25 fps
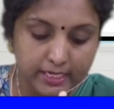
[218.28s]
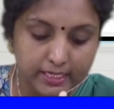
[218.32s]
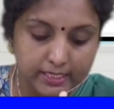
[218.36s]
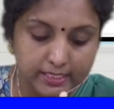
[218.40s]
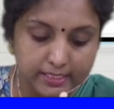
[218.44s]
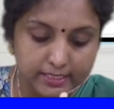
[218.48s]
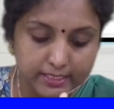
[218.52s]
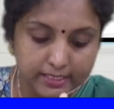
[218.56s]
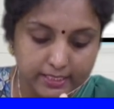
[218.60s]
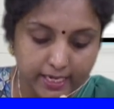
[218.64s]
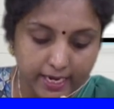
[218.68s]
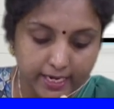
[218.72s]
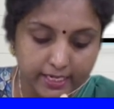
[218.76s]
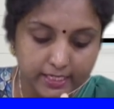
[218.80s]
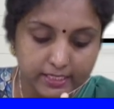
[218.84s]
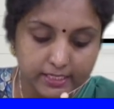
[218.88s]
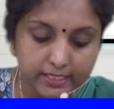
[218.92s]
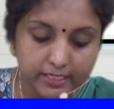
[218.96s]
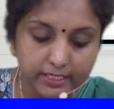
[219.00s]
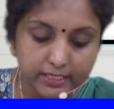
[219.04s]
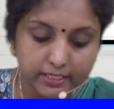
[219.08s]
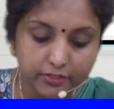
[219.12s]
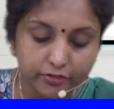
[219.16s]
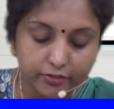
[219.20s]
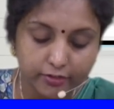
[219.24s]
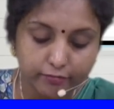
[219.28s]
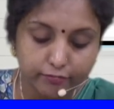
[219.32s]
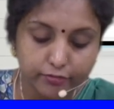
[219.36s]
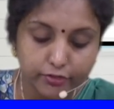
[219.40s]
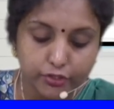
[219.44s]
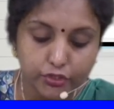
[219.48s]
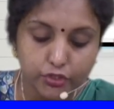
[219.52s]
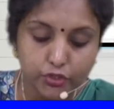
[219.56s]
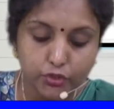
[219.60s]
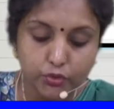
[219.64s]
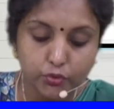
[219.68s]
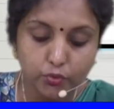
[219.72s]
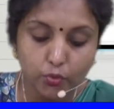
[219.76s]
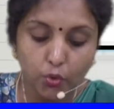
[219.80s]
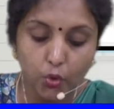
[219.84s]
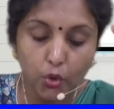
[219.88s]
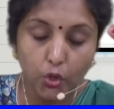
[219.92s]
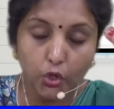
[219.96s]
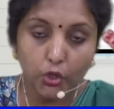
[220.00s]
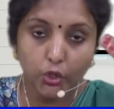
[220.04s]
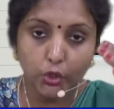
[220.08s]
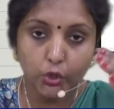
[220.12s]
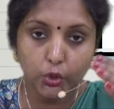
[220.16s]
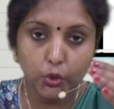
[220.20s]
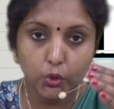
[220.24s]
Siding refers
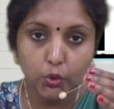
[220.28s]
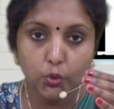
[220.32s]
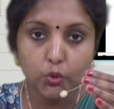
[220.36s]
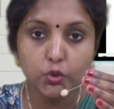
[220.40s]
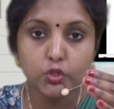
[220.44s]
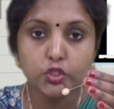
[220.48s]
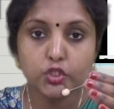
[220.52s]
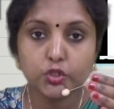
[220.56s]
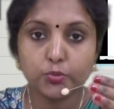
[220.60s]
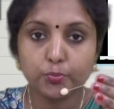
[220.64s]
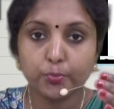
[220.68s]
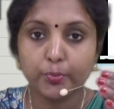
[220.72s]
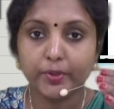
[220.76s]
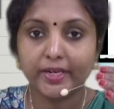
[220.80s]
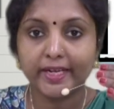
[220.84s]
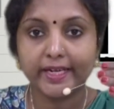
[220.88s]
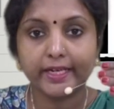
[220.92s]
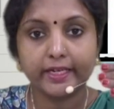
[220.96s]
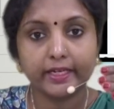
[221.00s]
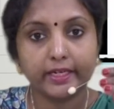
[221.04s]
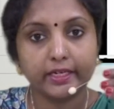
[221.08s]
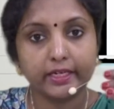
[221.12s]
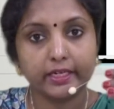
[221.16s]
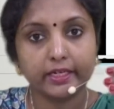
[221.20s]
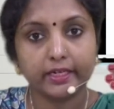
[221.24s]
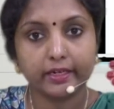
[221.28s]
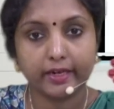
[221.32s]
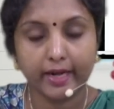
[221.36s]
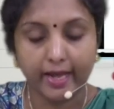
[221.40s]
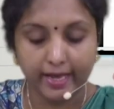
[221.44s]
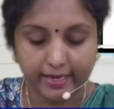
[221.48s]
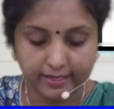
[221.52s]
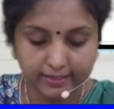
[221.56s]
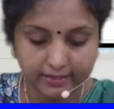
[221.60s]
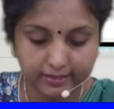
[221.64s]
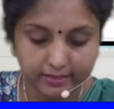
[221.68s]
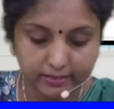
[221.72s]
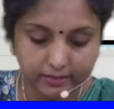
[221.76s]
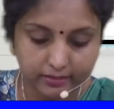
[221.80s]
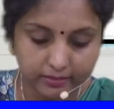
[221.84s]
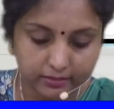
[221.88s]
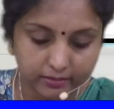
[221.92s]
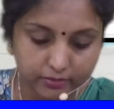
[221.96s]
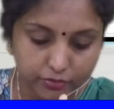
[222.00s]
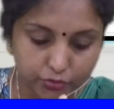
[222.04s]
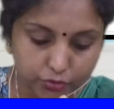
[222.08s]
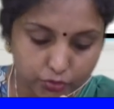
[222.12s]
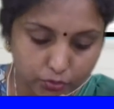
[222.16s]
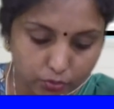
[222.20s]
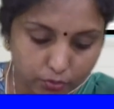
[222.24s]
to low speed track.
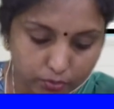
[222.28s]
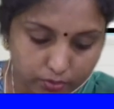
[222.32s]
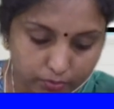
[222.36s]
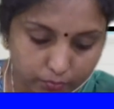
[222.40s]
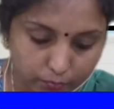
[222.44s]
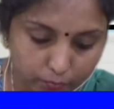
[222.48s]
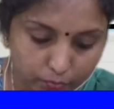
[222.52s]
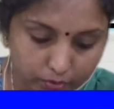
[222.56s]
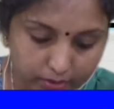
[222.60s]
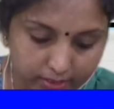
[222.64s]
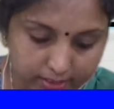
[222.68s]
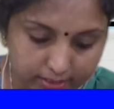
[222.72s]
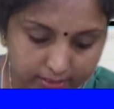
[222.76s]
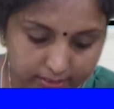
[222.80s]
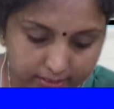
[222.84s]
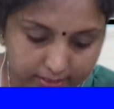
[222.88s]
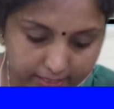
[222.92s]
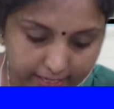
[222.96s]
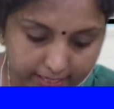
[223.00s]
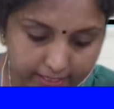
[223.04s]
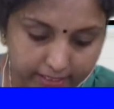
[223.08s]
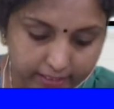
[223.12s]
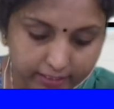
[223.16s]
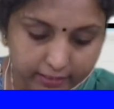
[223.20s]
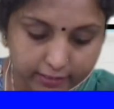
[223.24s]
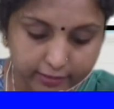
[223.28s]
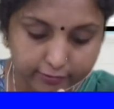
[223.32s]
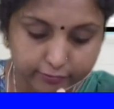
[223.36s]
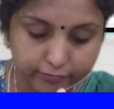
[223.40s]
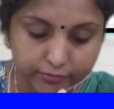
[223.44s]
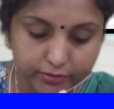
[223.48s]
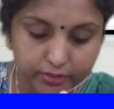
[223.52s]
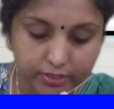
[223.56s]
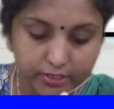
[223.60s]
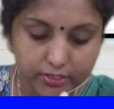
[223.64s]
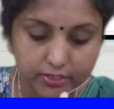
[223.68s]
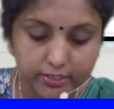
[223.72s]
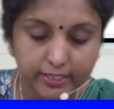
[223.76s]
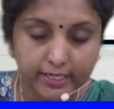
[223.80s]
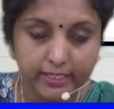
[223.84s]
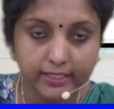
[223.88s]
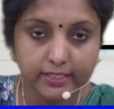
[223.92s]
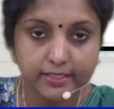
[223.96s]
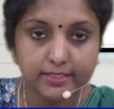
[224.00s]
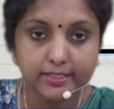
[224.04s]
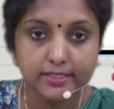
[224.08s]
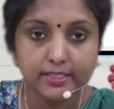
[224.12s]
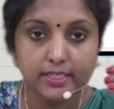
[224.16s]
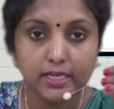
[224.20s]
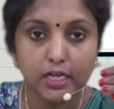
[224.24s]
So what is siding refers? It
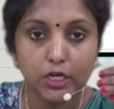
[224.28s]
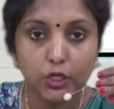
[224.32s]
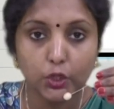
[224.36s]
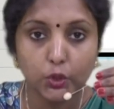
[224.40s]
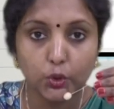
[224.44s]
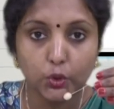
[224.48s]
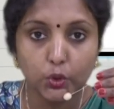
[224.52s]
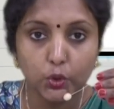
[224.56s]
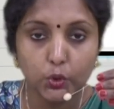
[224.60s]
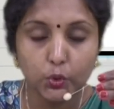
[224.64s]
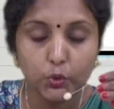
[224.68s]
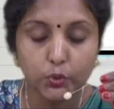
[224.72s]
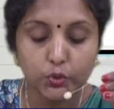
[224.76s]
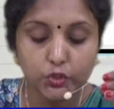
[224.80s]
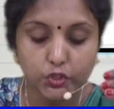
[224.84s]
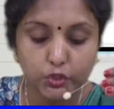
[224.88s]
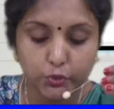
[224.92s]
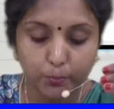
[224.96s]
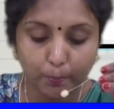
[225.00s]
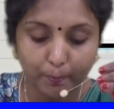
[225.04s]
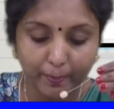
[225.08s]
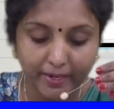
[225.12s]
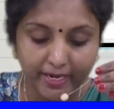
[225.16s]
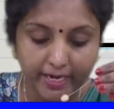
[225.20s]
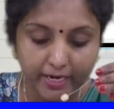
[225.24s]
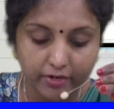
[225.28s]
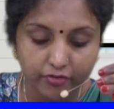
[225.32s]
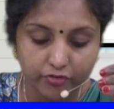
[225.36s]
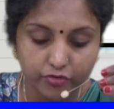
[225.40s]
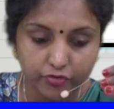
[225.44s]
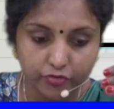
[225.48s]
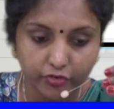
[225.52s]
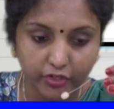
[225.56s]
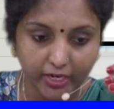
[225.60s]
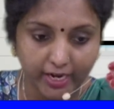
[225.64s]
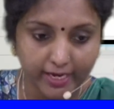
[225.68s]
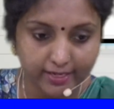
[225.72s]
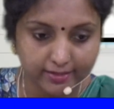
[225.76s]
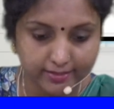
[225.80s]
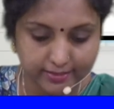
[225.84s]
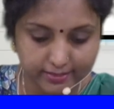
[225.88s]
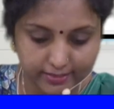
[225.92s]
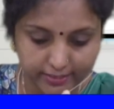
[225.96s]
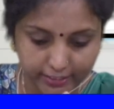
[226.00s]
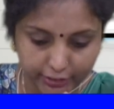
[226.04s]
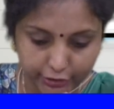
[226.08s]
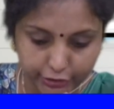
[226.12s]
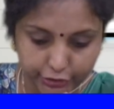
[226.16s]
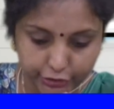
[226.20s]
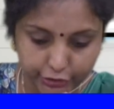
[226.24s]
is a low speed track
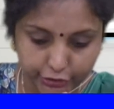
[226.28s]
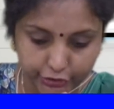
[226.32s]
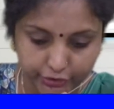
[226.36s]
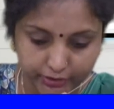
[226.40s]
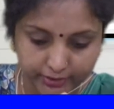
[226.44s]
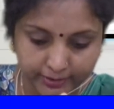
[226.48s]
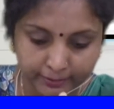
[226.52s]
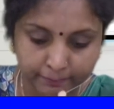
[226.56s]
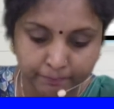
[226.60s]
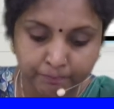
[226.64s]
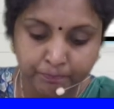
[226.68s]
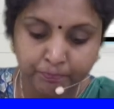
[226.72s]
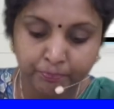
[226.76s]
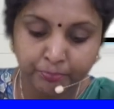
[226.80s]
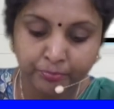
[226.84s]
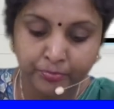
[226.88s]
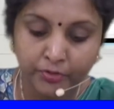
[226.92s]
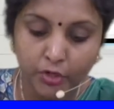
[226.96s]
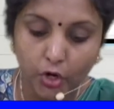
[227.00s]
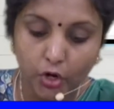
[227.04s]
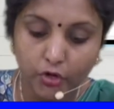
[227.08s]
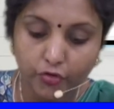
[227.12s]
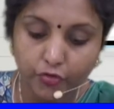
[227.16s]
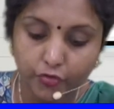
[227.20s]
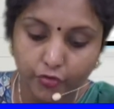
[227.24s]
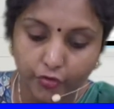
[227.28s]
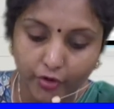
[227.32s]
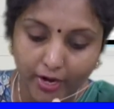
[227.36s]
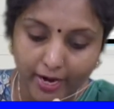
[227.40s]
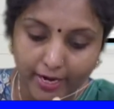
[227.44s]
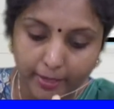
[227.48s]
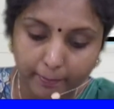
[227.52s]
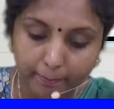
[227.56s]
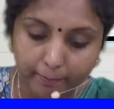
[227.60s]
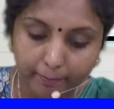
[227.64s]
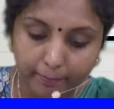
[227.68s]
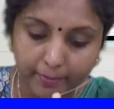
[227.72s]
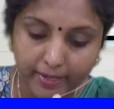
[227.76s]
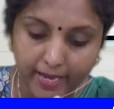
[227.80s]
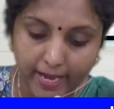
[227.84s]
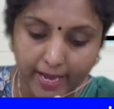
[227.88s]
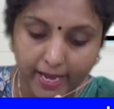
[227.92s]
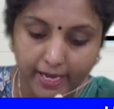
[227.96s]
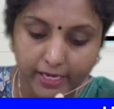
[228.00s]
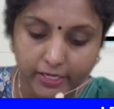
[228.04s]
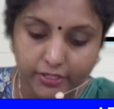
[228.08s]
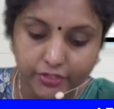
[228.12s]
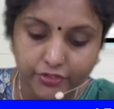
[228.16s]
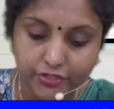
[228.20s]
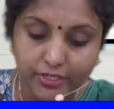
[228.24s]
section or track
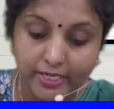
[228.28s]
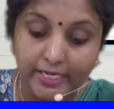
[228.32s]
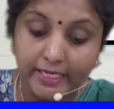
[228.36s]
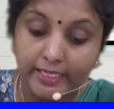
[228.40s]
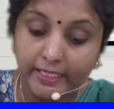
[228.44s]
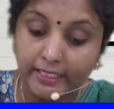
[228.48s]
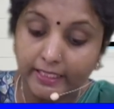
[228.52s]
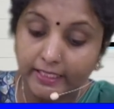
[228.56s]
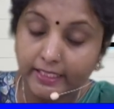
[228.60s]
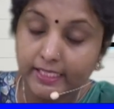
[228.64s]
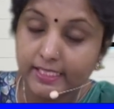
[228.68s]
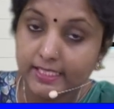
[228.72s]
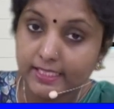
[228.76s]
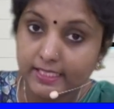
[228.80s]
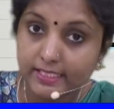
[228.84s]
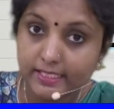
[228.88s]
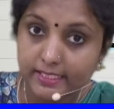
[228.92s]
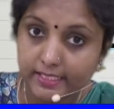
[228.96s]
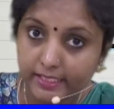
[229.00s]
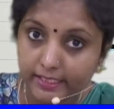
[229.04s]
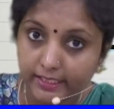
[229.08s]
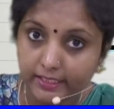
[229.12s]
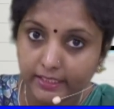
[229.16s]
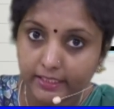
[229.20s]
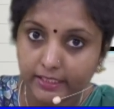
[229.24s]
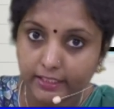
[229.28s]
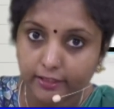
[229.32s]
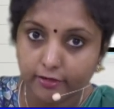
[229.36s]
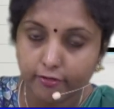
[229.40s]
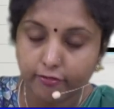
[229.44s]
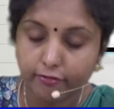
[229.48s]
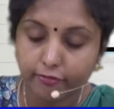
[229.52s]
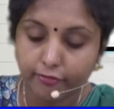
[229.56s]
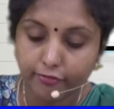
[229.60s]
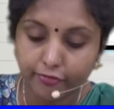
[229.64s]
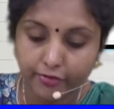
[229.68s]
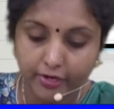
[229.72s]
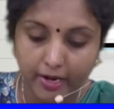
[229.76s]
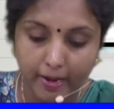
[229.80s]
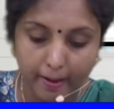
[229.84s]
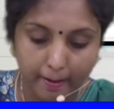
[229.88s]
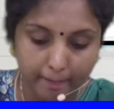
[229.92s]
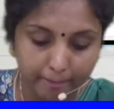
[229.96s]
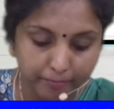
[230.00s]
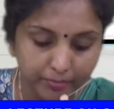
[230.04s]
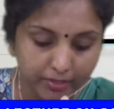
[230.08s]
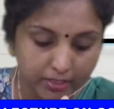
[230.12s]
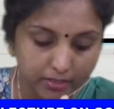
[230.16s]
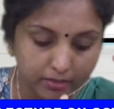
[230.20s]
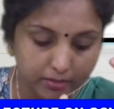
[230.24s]
branch distinct
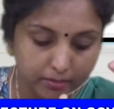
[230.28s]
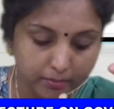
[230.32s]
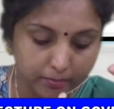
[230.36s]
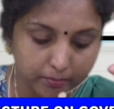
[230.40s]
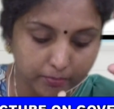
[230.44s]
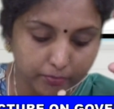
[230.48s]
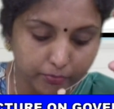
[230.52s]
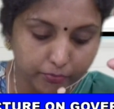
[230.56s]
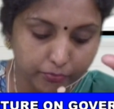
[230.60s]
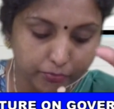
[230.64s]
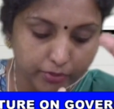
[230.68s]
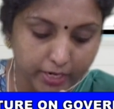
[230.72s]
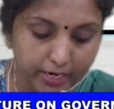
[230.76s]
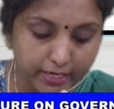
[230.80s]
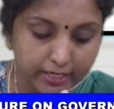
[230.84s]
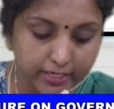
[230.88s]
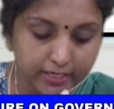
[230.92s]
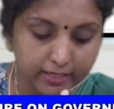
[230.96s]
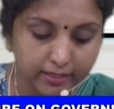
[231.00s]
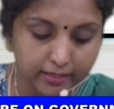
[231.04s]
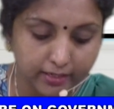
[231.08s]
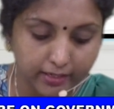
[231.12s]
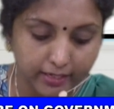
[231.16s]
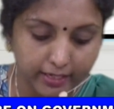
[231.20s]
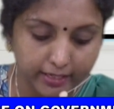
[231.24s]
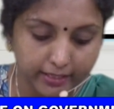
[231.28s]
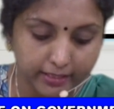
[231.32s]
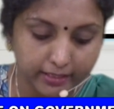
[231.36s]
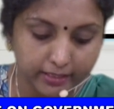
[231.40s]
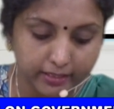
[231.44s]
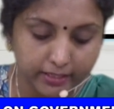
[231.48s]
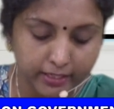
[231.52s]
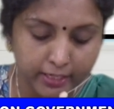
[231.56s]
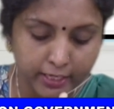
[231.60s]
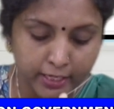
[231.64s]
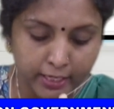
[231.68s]
from a running line.